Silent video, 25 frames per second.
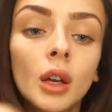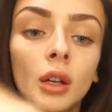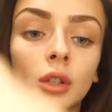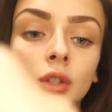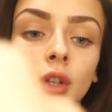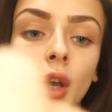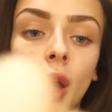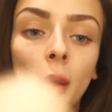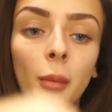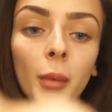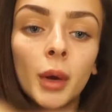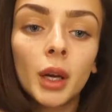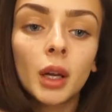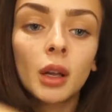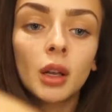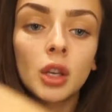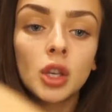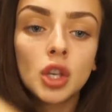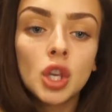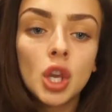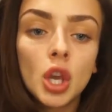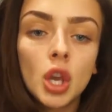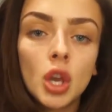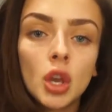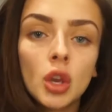So I'm going
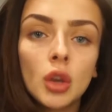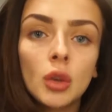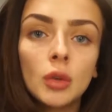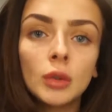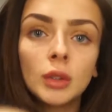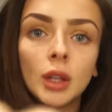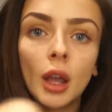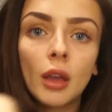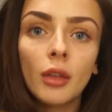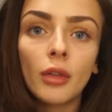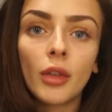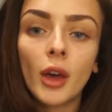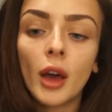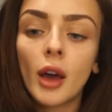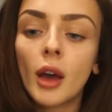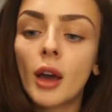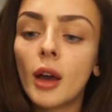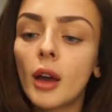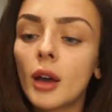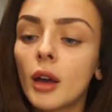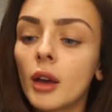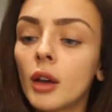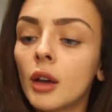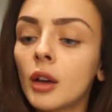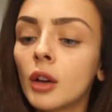to use
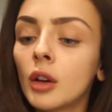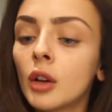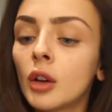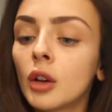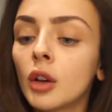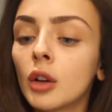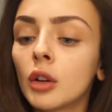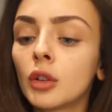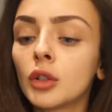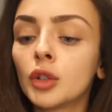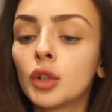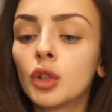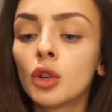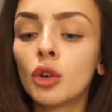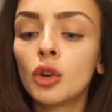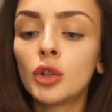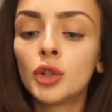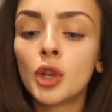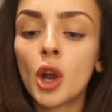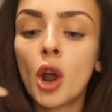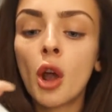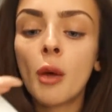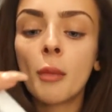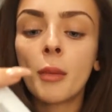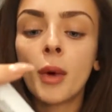the
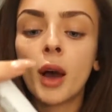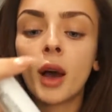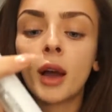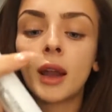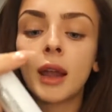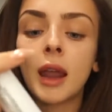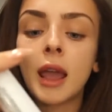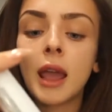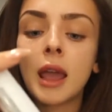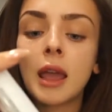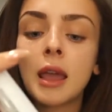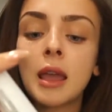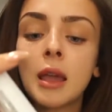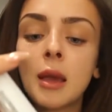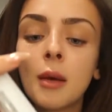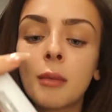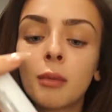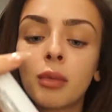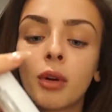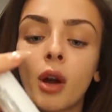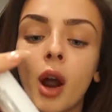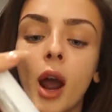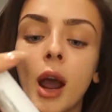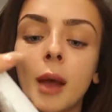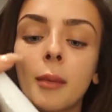Giorgio Armani
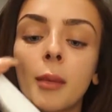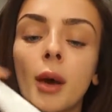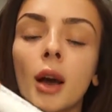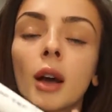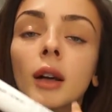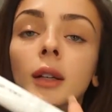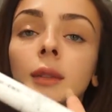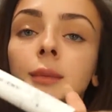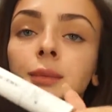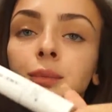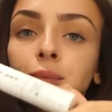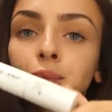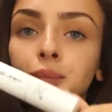primer.